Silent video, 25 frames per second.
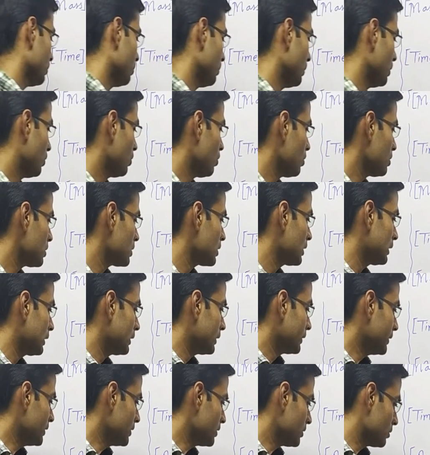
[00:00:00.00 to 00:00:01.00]
Because
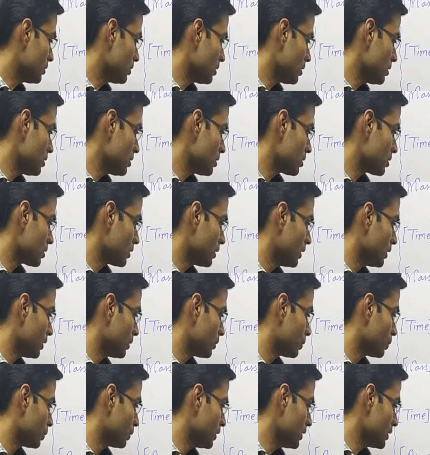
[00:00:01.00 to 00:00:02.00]
distance
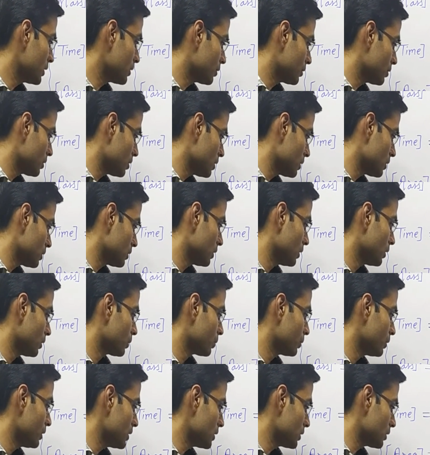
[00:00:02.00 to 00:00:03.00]
into distance
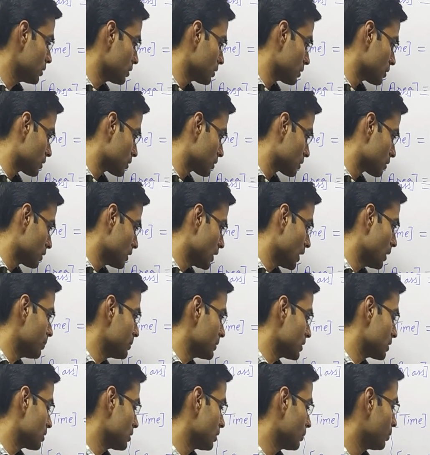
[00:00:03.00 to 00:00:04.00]
into distance,
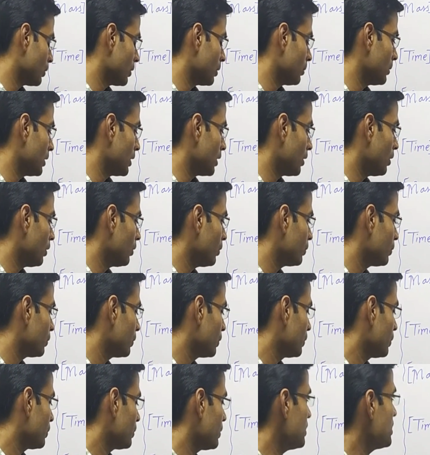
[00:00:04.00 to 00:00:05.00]
dimensional formula
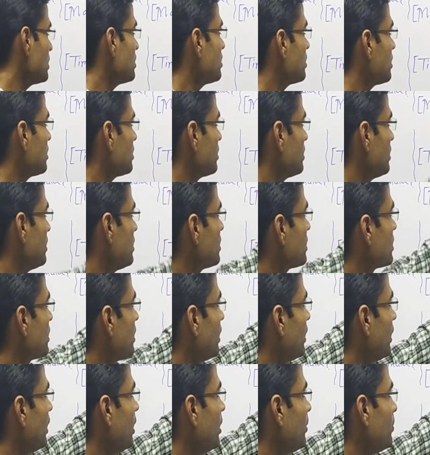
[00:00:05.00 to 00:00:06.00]
of distance is
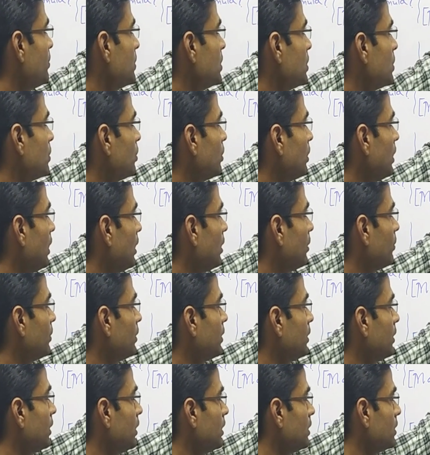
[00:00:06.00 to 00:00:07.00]
M0
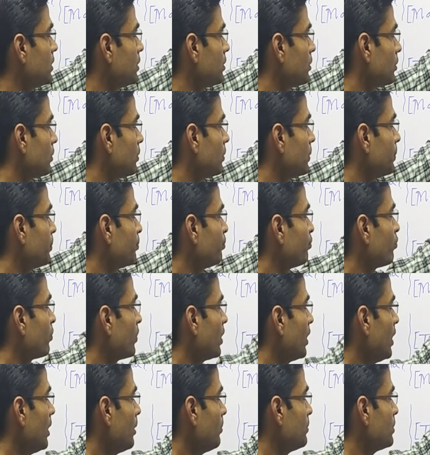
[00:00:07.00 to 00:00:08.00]
L1 T0.
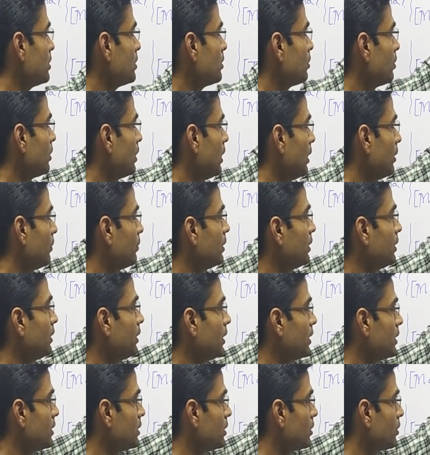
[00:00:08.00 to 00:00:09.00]
M0 L1
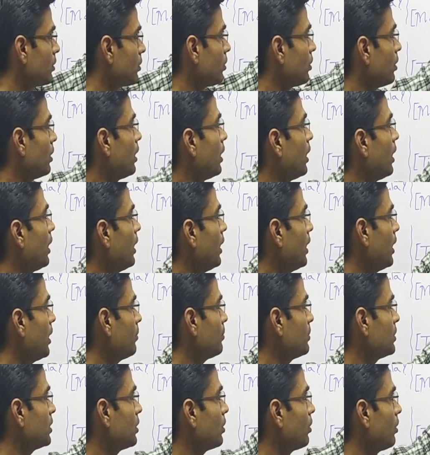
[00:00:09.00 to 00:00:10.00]
T0.
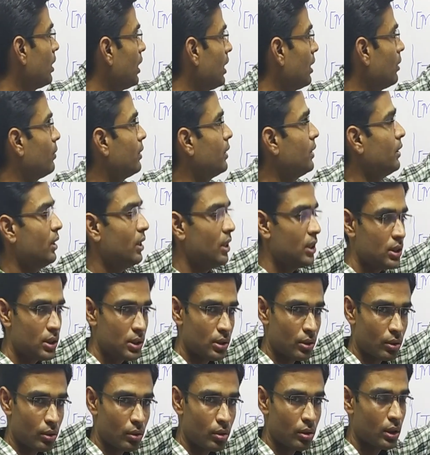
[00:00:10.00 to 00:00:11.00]
M0 L1
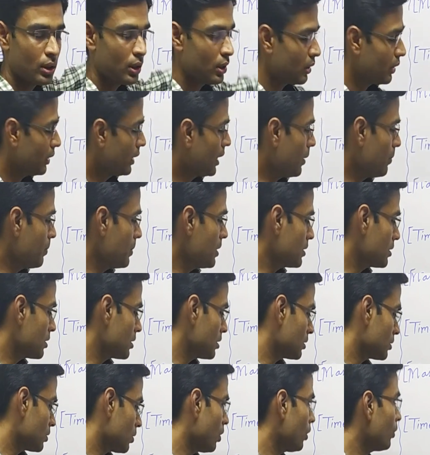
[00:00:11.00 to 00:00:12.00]
T0.
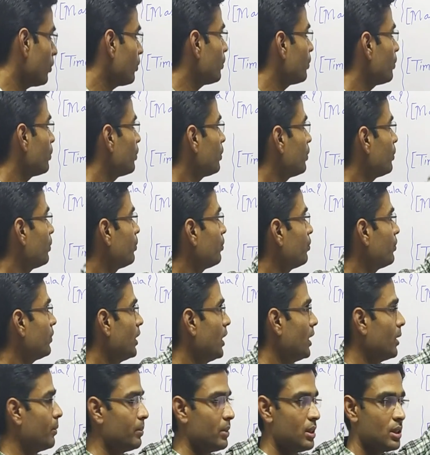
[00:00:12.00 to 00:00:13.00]
Dimensions of
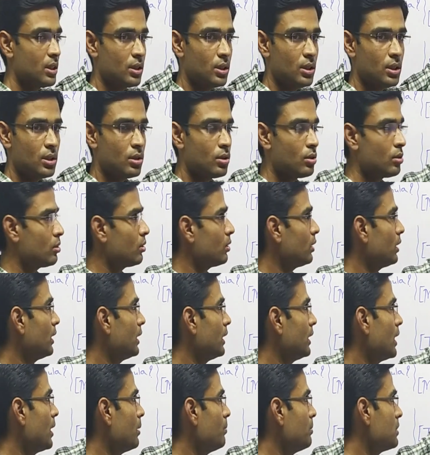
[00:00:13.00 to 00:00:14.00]
M is 0
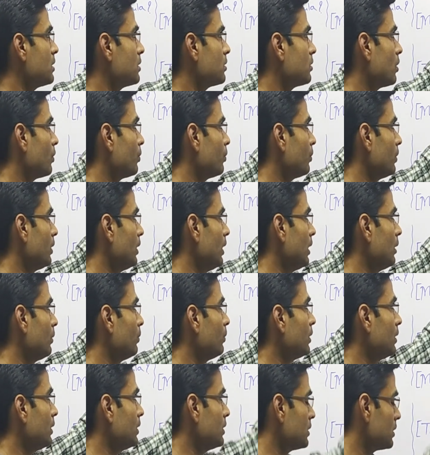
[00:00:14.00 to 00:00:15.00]
and dimension of
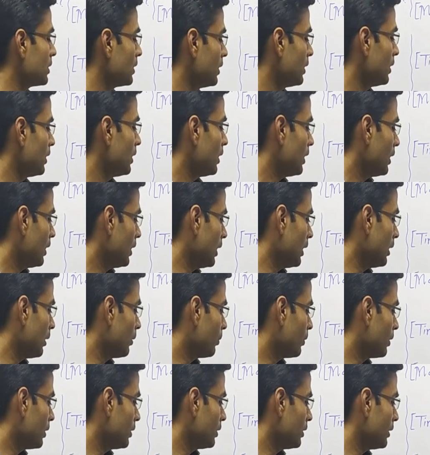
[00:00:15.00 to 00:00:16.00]
L1 is
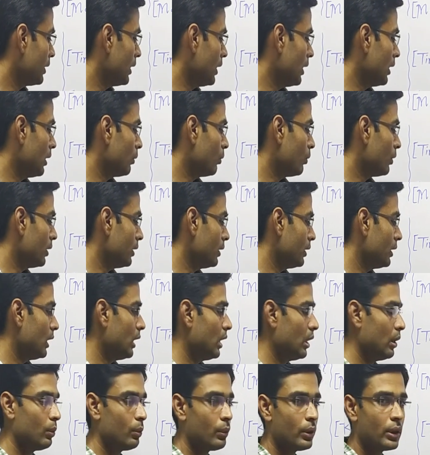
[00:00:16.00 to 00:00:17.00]
L1 L1
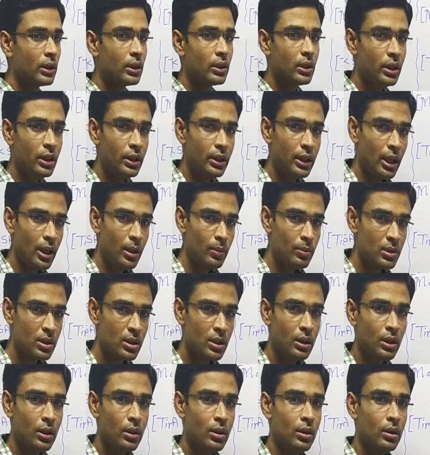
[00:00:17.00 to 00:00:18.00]
L1. 3 times.
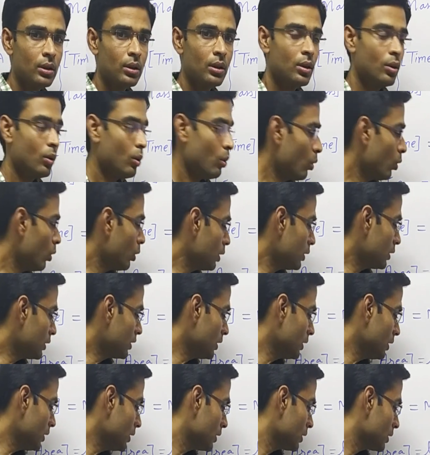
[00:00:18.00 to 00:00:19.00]
All
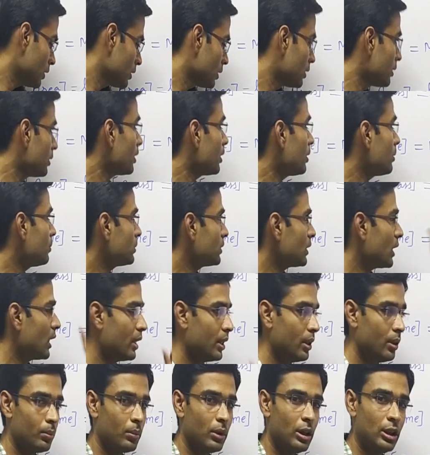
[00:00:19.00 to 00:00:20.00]
3 terms are
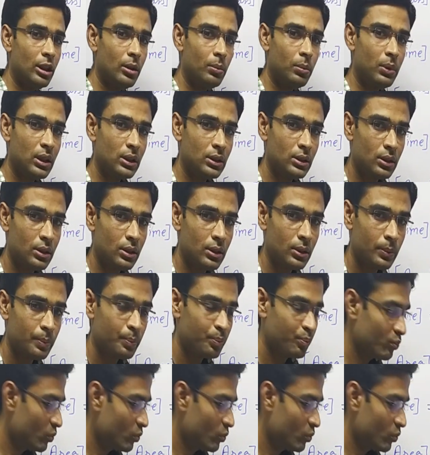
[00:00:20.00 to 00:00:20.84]
in multiplication.